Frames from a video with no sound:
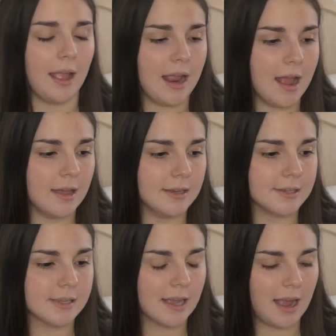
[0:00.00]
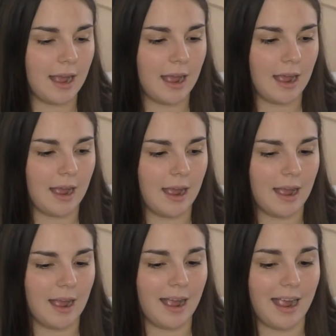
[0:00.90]
And
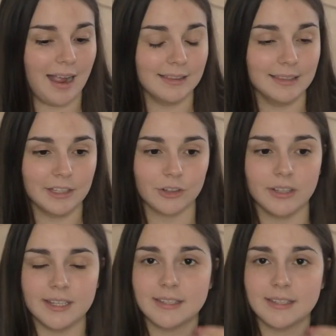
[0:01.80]
I literally